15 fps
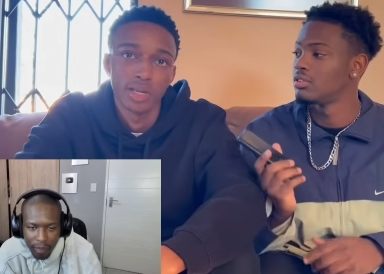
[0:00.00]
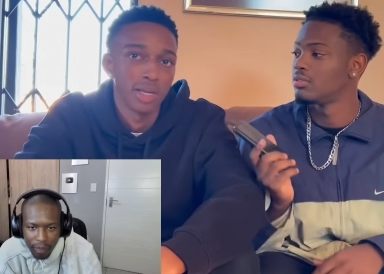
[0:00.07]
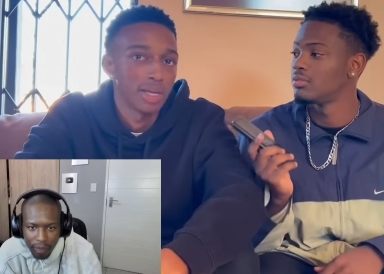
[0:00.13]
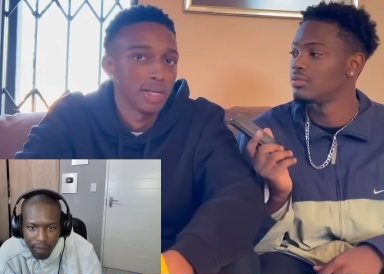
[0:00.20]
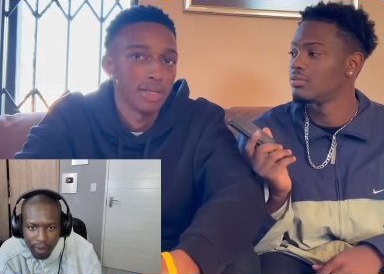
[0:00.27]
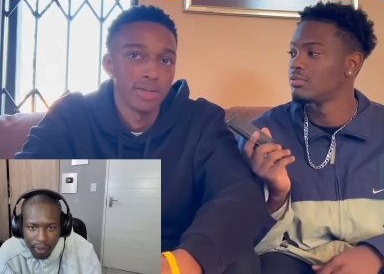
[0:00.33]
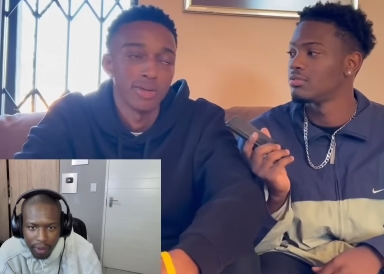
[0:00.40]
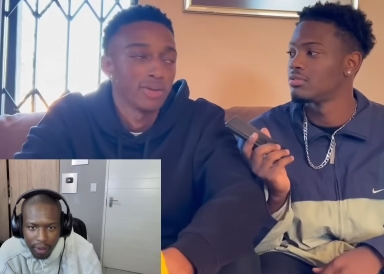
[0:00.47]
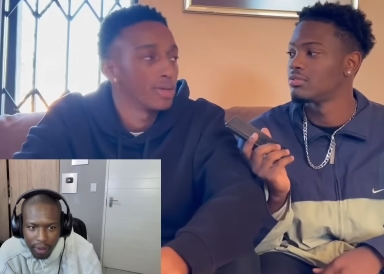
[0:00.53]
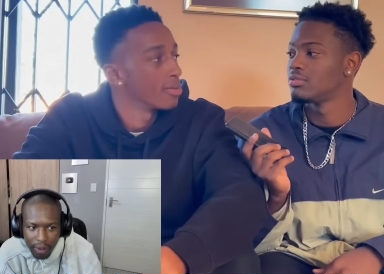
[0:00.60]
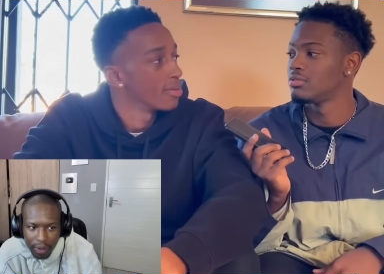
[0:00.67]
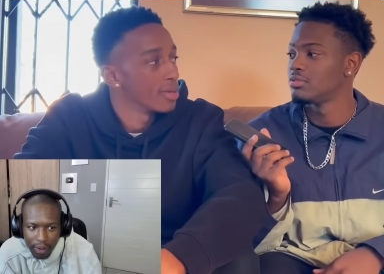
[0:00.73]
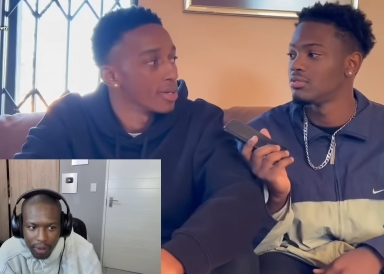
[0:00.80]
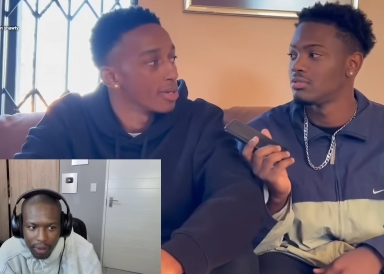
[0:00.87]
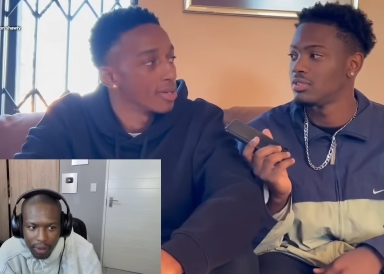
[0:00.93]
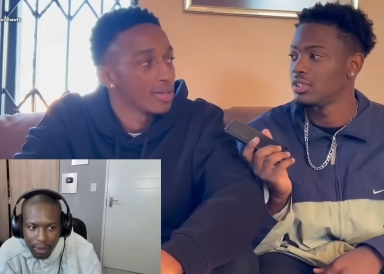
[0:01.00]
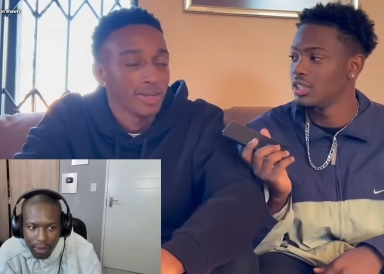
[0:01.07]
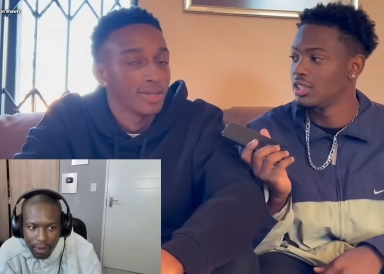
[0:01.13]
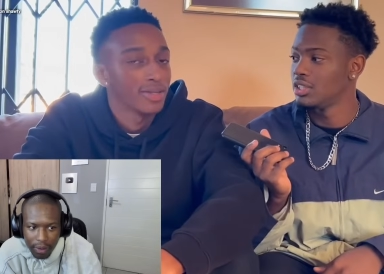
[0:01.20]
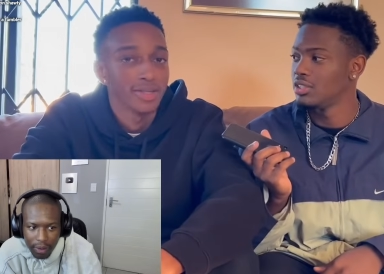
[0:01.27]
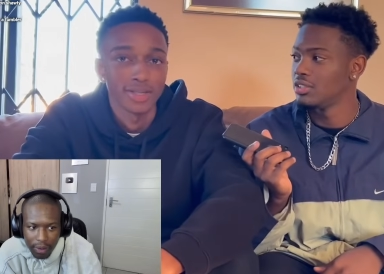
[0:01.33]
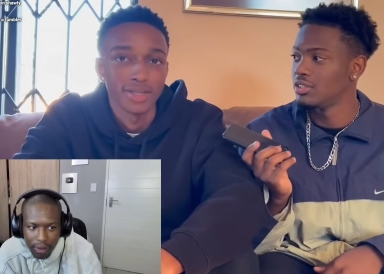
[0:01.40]
Speaker 1: anyone, bro.
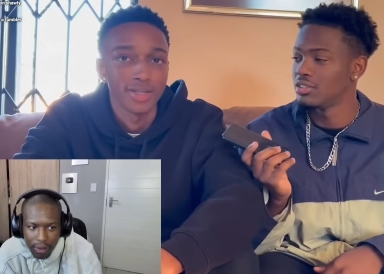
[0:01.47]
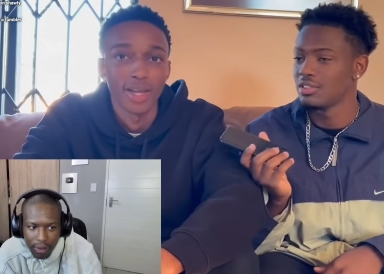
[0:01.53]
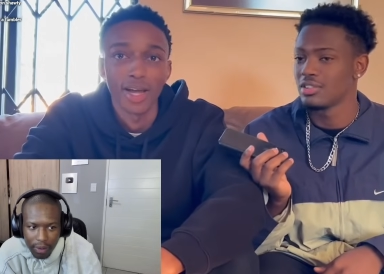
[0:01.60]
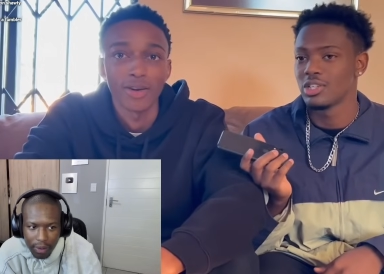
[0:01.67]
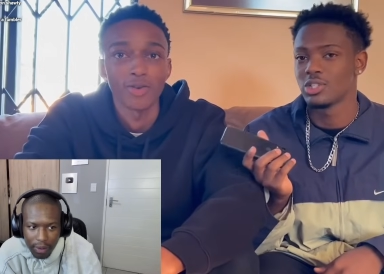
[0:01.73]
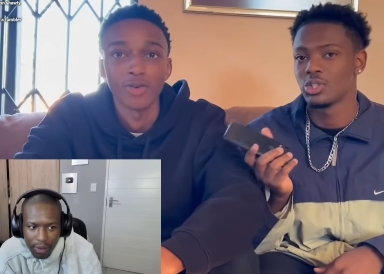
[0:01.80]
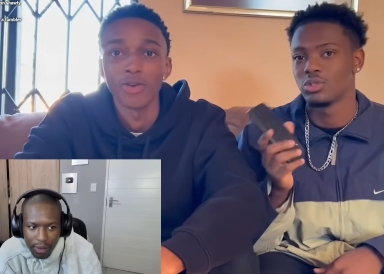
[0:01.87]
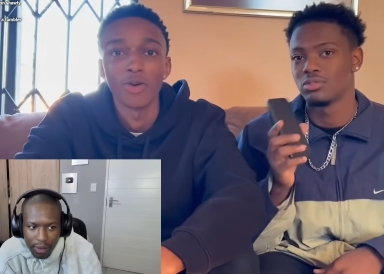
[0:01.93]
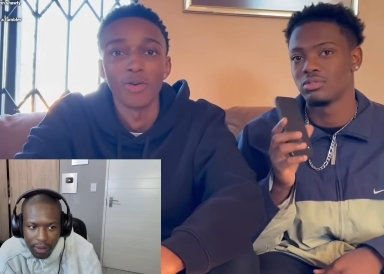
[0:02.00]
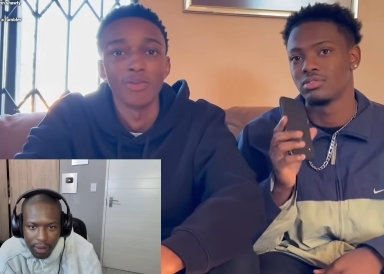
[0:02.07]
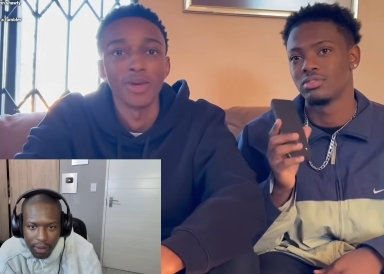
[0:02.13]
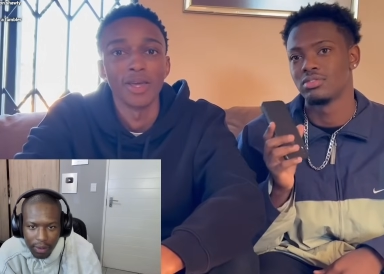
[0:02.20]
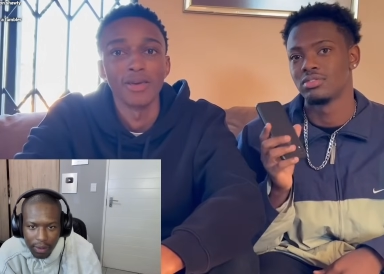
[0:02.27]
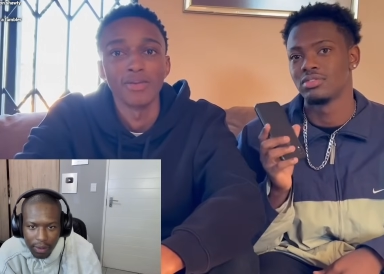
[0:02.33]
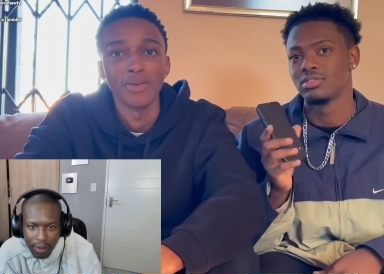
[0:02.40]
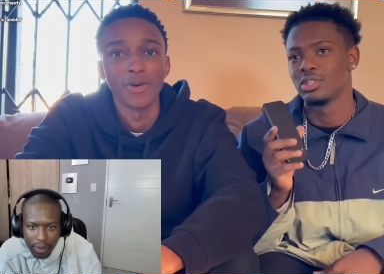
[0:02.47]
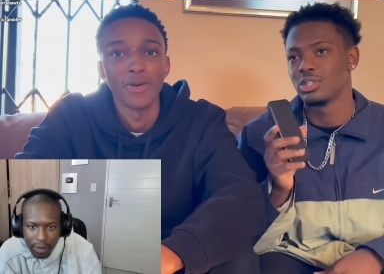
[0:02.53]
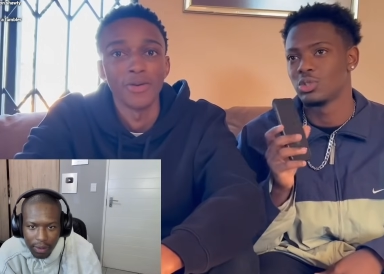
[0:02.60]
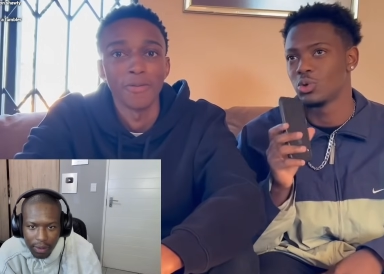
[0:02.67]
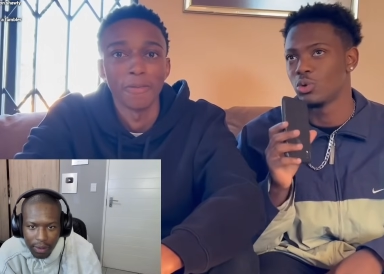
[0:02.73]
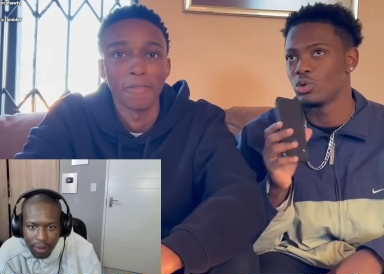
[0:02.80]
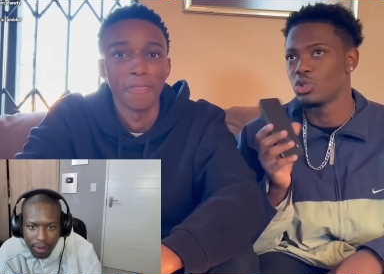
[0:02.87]
Any. Honestly, I don't complain, bro.
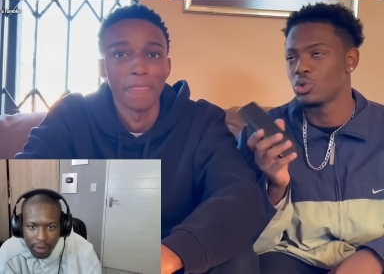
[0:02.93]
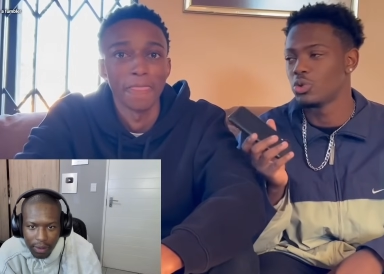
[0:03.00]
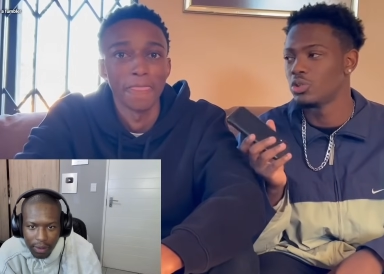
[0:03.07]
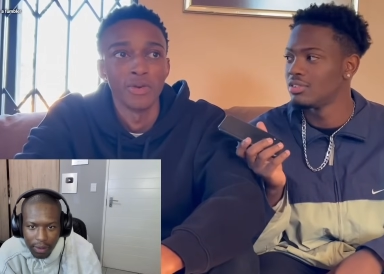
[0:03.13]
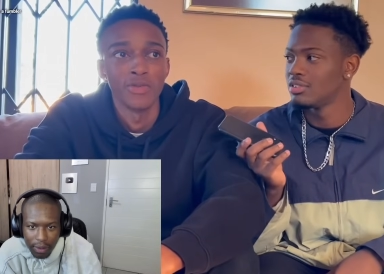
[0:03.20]
So short.